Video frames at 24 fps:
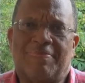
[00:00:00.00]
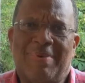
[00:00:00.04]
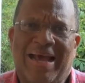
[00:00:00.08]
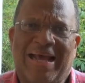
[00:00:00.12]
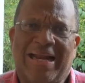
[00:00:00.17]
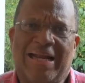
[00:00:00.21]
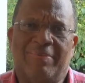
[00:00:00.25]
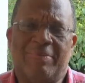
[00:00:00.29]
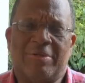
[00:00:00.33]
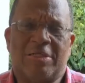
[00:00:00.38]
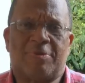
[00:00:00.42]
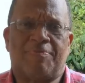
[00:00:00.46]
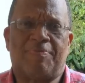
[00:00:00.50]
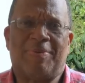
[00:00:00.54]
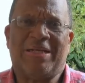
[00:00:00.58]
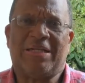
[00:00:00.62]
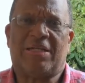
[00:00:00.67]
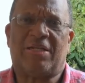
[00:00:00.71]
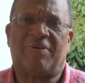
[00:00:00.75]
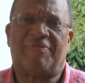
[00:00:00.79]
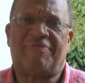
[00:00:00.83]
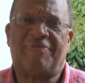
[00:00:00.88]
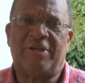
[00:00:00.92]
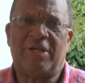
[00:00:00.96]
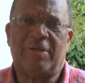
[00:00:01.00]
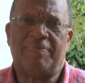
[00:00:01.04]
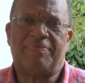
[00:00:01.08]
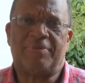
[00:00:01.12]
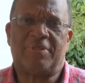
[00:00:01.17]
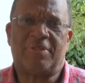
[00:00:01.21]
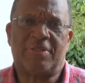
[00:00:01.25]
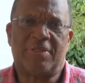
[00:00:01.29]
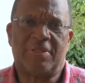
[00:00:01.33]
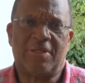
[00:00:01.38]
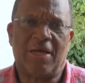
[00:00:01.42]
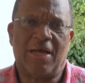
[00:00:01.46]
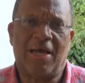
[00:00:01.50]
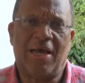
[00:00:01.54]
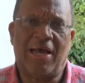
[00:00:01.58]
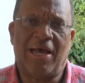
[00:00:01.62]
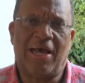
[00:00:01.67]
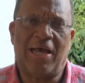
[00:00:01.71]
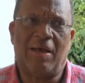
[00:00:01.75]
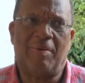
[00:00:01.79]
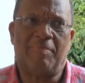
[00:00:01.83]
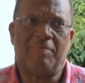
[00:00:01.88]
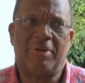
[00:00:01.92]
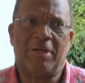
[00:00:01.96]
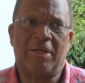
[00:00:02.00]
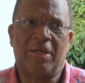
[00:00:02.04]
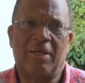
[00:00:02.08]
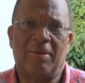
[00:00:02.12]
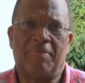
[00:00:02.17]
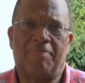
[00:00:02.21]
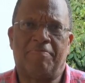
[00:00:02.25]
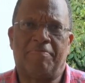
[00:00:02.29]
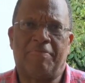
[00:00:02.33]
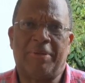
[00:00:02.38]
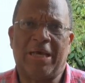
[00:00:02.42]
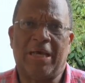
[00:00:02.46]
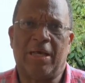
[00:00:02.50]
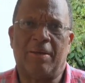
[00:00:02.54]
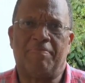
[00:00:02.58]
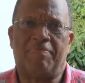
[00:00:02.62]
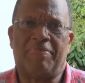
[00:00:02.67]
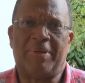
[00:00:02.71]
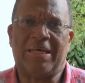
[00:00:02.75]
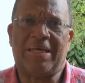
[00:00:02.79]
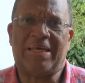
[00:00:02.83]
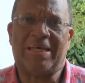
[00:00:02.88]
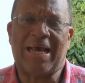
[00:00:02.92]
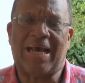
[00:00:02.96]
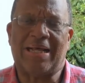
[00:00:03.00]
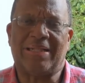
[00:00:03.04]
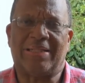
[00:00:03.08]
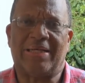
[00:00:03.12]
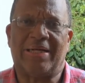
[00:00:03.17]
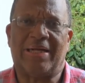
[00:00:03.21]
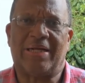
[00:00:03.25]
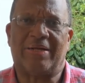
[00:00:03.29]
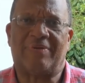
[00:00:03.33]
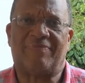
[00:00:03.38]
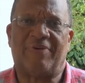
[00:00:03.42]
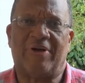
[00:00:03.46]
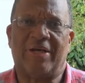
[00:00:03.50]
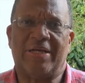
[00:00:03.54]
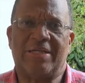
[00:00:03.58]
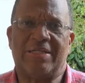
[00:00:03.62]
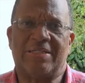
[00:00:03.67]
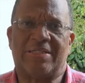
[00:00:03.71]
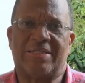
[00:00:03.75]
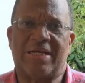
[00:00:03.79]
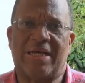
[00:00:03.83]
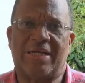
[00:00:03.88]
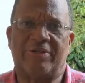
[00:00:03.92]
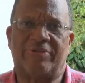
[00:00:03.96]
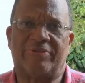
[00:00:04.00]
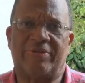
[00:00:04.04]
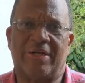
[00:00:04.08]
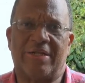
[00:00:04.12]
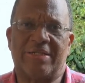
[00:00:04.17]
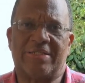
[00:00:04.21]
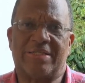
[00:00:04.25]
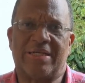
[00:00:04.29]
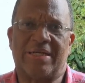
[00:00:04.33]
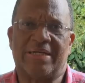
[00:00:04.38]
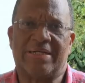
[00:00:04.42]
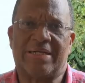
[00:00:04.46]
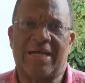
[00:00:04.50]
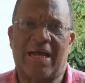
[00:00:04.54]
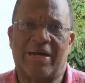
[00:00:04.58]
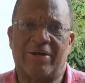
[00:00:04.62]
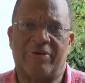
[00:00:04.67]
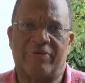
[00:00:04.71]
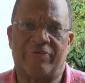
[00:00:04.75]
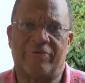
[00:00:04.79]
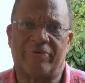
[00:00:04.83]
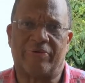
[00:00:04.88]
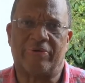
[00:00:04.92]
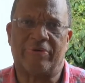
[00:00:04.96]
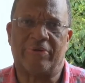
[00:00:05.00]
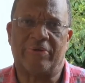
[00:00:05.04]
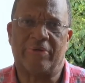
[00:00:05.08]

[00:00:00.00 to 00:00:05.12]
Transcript: My name is Peter Phillips. I am the PNP candidate for East Central St. Andrew.